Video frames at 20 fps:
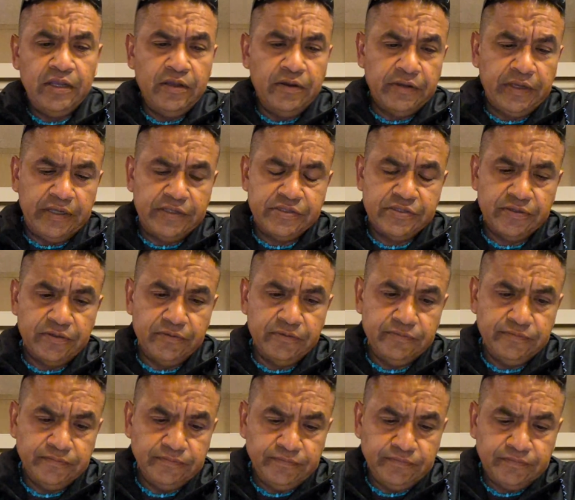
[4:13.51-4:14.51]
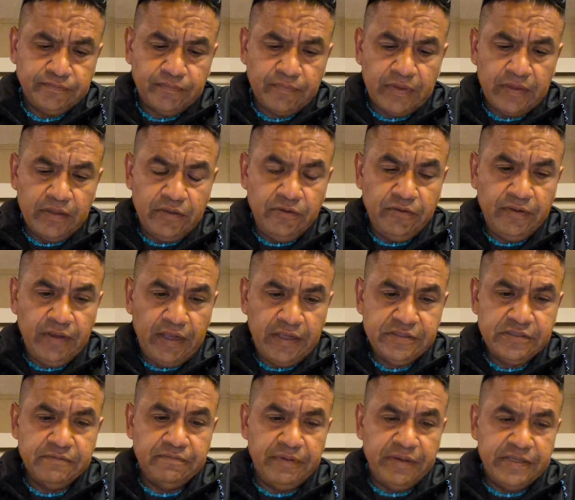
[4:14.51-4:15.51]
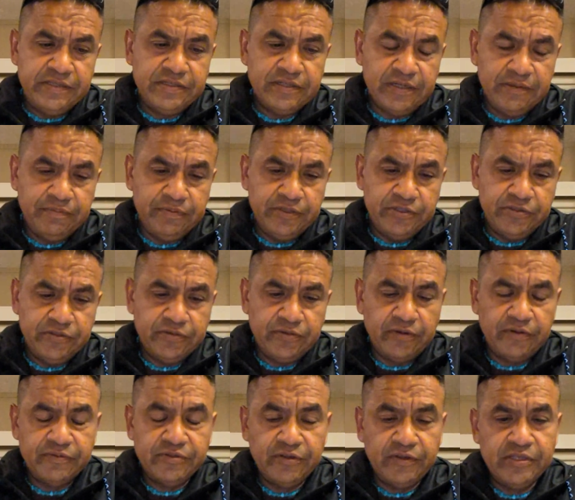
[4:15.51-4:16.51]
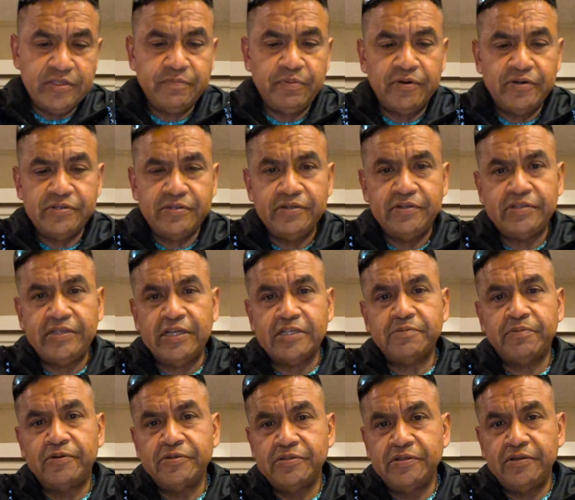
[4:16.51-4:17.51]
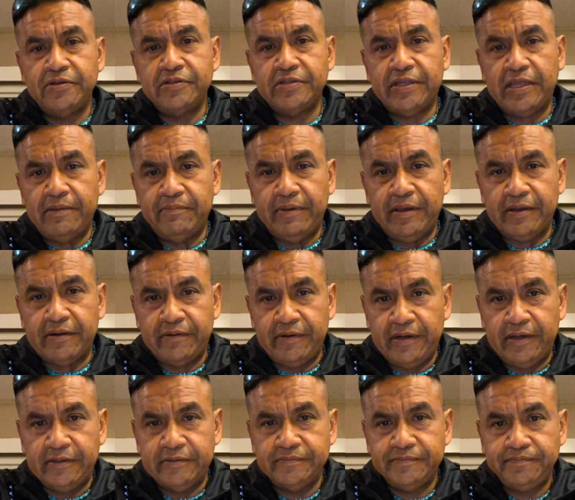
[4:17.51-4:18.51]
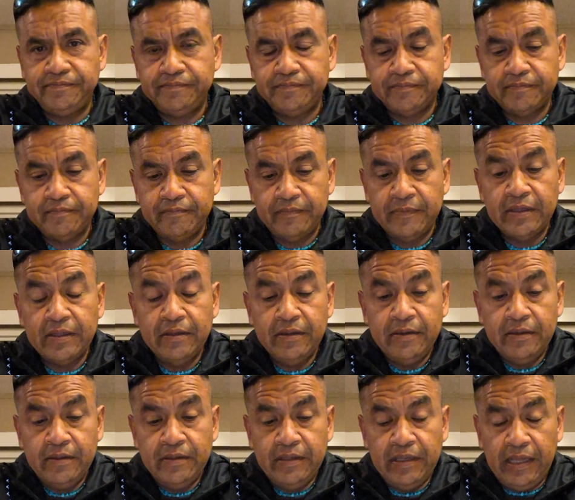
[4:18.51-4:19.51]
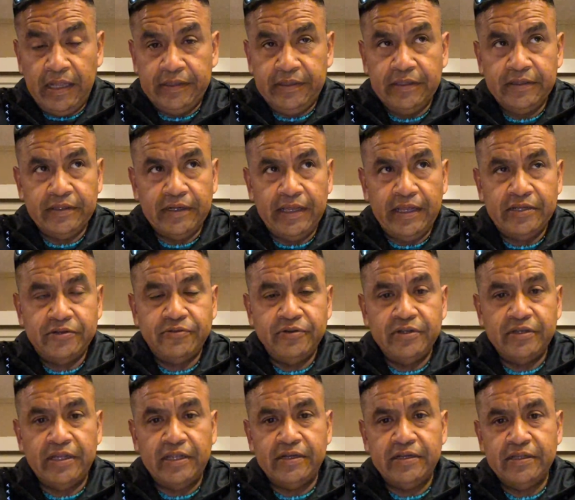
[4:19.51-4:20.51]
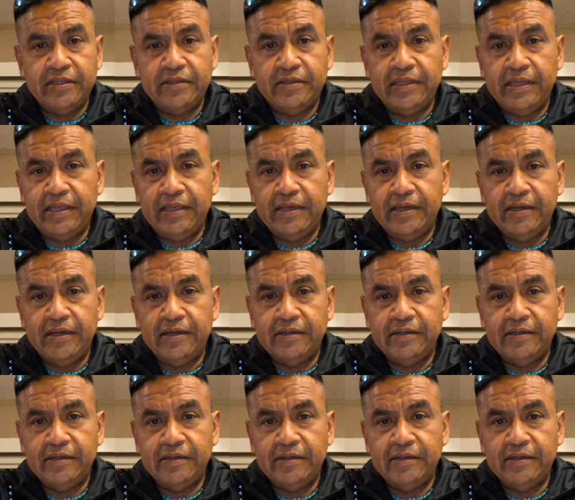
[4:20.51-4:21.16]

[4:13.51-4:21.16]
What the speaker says: Okay, so you guys have basically put your sword. So this person, this ex-person of yours came back around. And I think the last reading I did, they